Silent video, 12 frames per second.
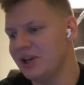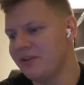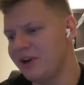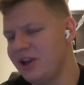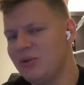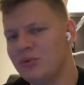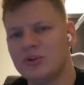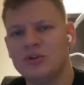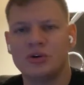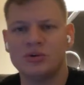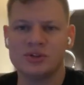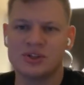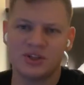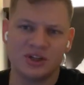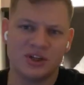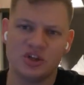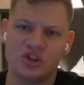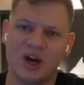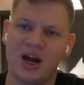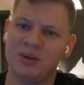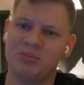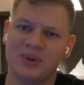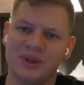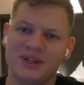If anyone knows in the
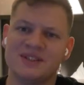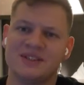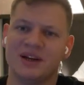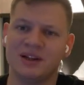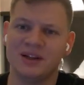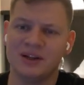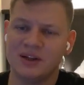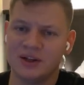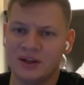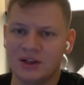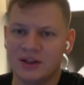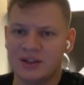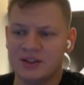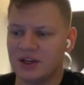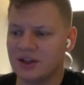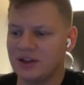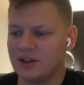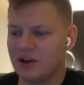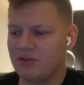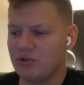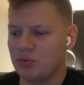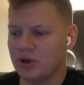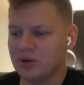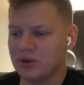chat, please tell, tell
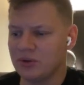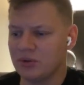everyone.